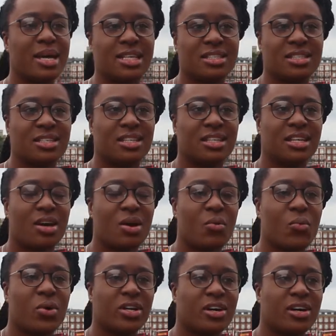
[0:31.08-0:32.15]
medicine
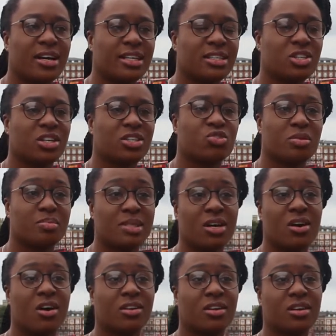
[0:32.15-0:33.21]
when I took a trip to
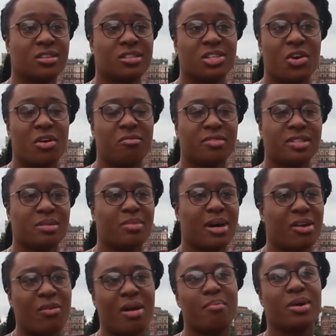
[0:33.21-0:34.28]
Ghana to go and visit my
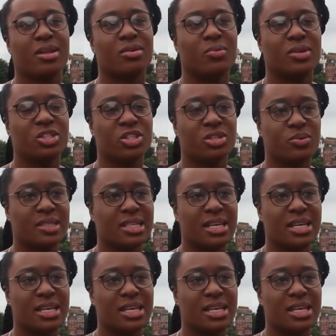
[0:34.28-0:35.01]
grandmother when she was